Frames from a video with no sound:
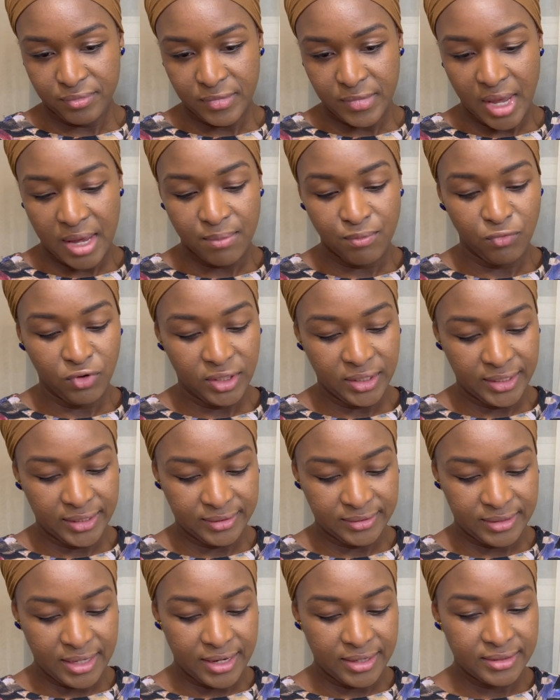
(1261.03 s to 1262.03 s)
I'm really
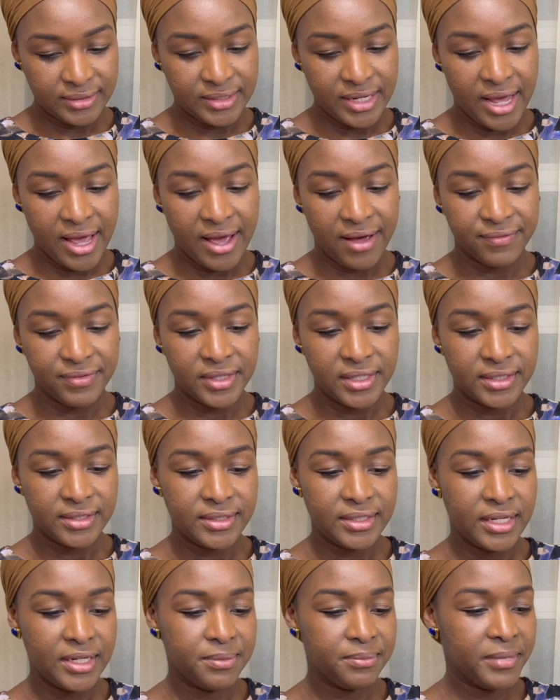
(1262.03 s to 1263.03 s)
excited to have
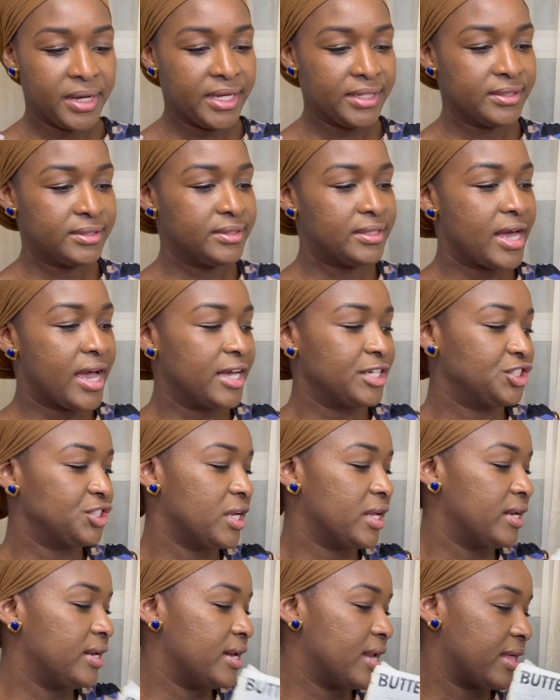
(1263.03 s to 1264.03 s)
this in my stash
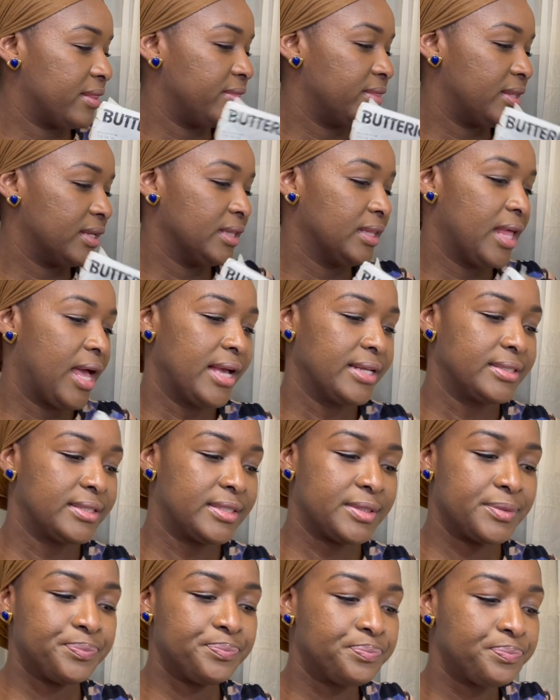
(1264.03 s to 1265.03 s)
nonetheless.